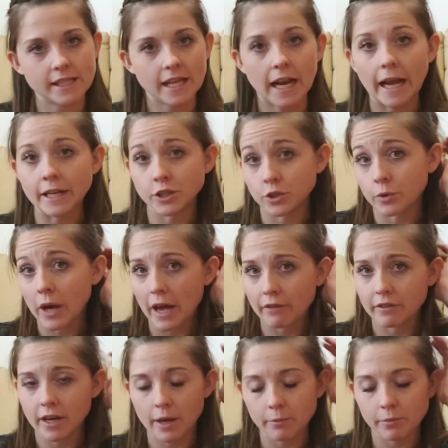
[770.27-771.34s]
that I do
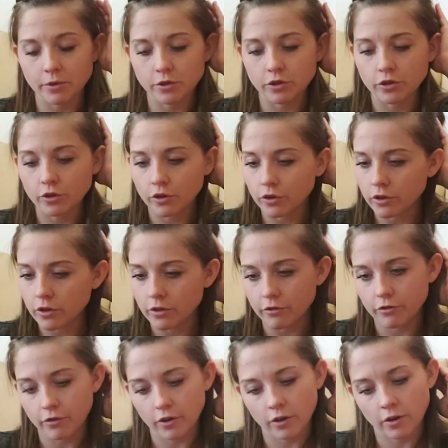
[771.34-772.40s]
have an epidural
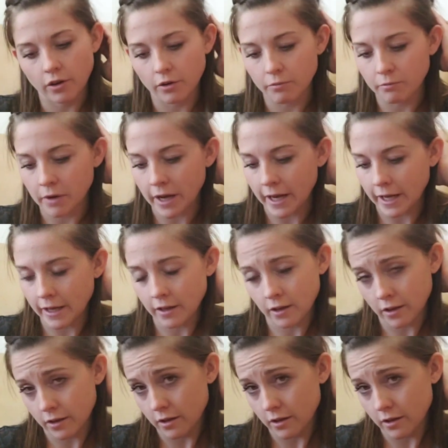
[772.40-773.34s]
for my